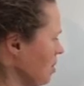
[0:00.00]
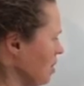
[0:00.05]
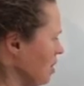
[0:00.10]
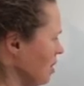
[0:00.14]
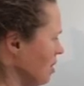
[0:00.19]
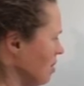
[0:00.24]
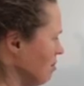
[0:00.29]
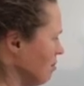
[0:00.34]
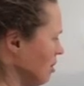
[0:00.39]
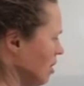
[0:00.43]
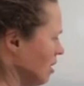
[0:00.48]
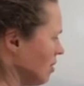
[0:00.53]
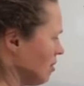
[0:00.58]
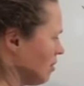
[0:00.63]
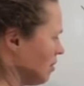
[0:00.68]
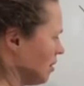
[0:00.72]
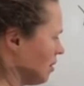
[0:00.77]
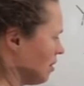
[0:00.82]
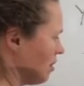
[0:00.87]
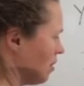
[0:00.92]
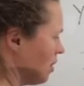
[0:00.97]
just did some math
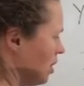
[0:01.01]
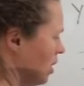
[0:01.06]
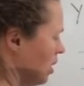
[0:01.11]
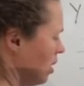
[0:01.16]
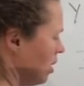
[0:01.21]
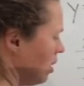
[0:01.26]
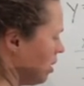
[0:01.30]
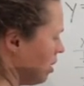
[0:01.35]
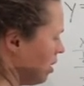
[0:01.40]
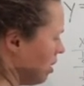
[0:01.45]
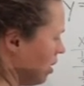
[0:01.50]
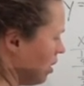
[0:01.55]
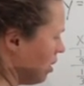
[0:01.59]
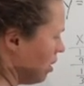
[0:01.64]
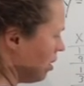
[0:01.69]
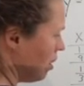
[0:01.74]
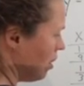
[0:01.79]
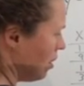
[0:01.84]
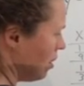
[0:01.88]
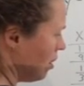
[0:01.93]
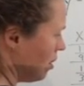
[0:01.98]
wrong.
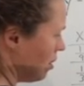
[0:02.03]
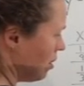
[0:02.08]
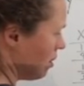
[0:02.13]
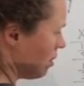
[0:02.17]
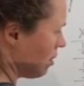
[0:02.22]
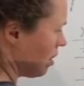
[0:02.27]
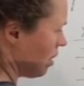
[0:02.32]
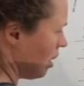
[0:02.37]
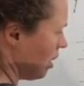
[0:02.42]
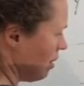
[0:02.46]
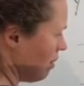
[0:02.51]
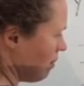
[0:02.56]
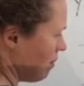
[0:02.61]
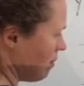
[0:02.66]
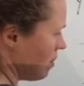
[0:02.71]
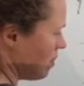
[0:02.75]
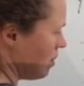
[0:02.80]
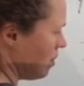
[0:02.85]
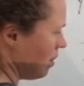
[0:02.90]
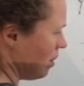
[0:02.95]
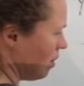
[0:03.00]
Okay,
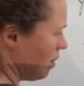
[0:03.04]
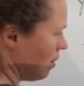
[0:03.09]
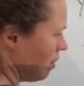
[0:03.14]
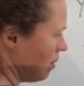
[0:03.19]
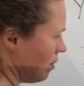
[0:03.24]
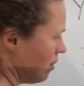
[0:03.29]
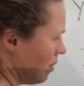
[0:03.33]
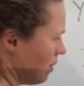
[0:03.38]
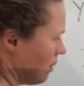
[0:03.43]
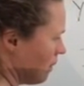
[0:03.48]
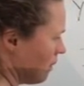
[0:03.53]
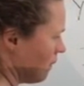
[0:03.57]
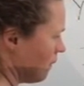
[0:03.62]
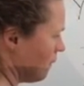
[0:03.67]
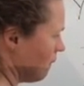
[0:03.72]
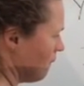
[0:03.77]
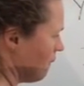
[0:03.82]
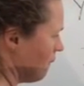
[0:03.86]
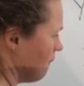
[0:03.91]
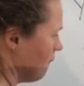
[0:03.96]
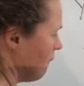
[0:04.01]
so,
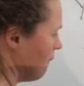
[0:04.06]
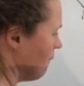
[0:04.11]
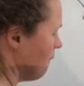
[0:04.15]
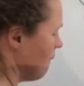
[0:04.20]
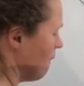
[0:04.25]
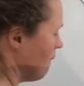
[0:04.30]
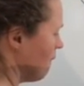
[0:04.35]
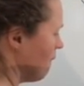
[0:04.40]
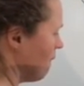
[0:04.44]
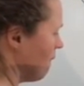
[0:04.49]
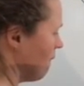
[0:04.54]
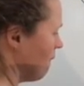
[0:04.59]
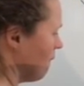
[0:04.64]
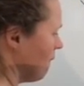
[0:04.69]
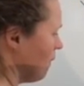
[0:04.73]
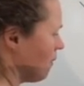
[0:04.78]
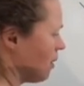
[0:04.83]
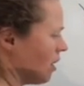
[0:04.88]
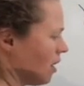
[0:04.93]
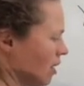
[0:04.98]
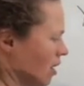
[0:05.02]

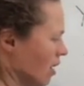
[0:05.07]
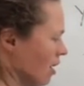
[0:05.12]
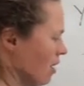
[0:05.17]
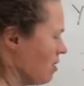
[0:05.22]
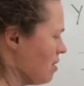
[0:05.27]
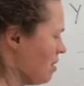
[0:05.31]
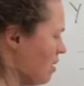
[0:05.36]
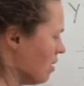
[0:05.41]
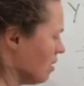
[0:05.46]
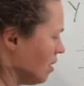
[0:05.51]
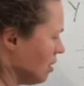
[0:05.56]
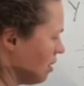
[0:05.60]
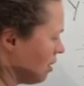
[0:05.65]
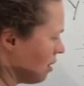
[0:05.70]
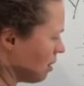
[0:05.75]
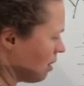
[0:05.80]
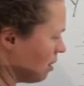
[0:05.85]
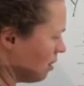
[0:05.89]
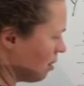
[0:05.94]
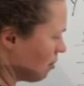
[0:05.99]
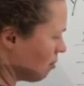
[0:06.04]
okay, I can't stand it. I
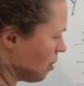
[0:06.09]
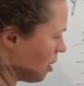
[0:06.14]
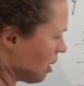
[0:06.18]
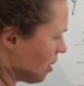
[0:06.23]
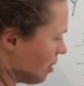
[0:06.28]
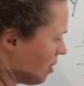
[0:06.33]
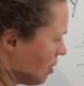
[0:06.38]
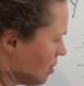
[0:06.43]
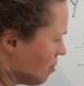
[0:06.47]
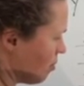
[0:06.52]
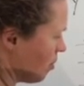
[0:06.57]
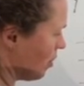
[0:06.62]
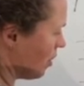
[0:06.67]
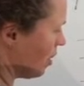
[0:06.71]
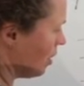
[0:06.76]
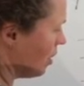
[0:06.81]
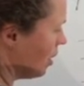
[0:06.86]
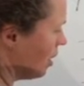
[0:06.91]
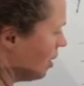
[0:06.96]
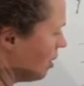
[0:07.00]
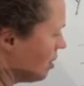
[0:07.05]
got to look back at this point.
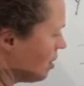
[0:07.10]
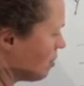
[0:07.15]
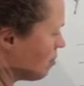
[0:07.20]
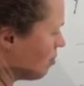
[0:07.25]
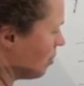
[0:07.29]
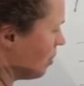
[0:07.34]
This